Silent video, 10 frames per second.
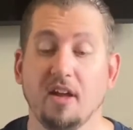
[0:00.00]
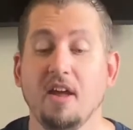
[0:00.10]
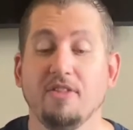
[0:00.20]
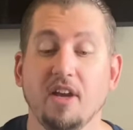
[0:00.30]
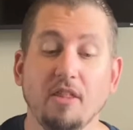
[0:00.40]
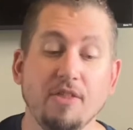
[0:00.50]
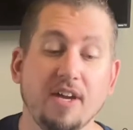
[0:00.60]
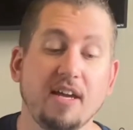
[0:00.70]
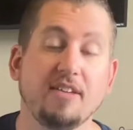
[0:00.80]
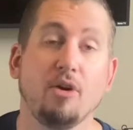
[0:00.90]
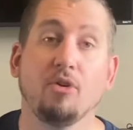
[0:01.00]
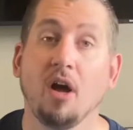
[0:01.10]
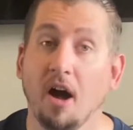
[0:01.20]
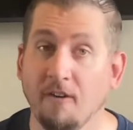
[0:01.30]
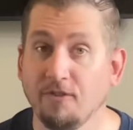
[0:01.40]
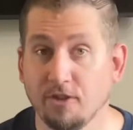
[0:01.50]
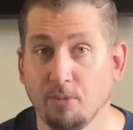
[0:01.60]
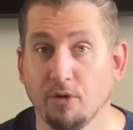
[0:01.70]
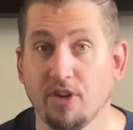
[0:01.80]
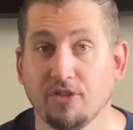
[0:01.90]
The other thing is how comfortable
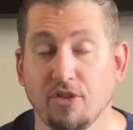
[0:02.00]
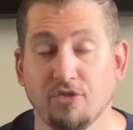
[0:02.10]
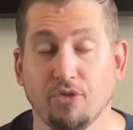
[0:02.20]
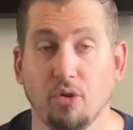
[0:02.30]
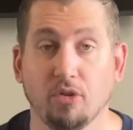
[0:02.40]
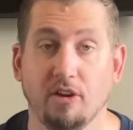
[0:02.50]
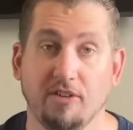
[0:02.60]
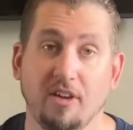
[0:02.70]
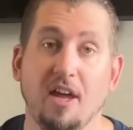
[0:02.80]
this controller is.